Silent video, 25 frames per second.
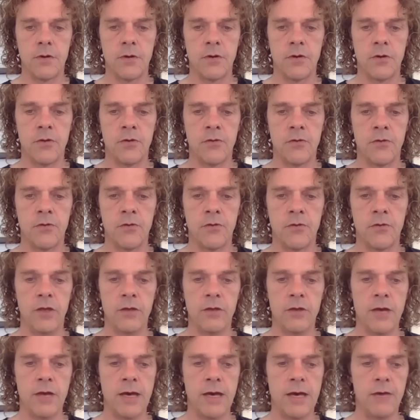Feel
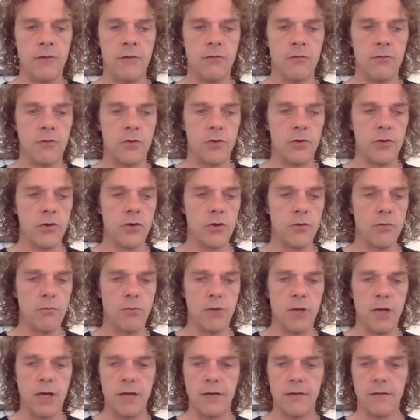how your
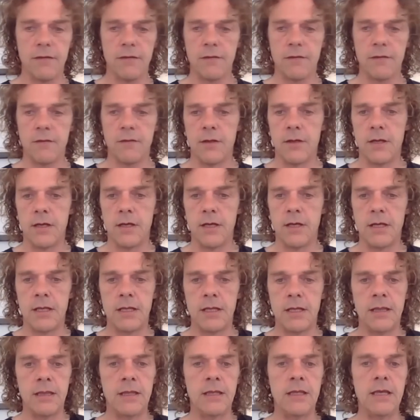blood,
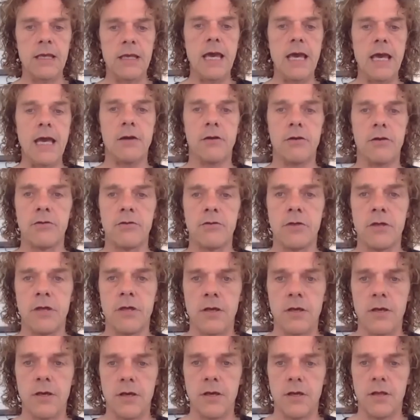the
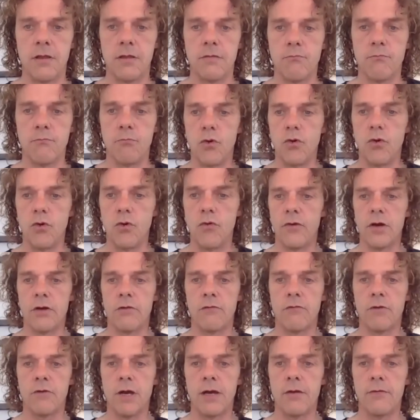energy, is moving
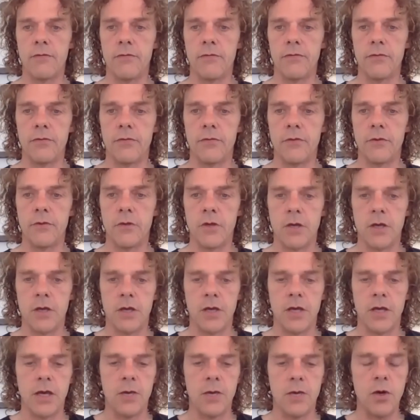around.
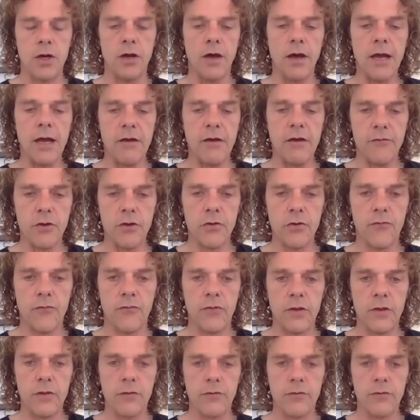And whatever you
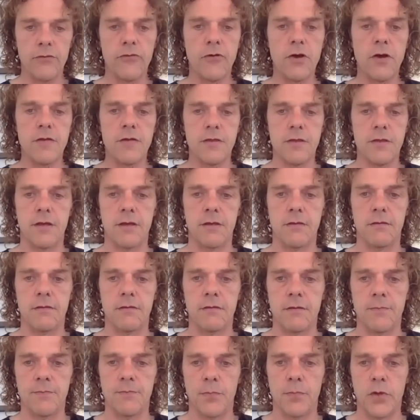feel, trust it.
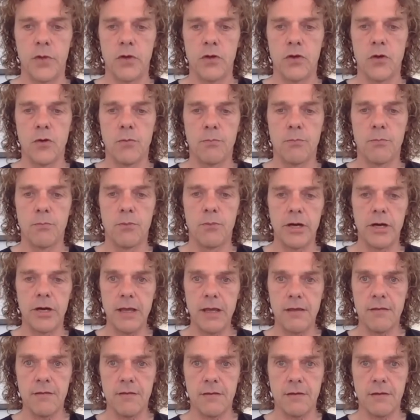Your body
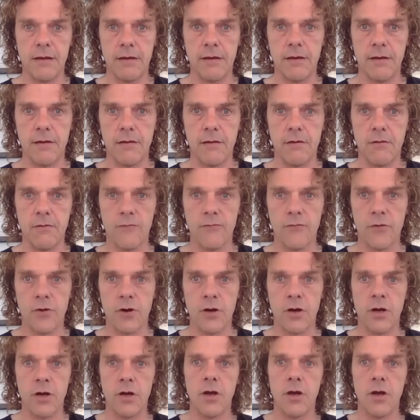is taking over.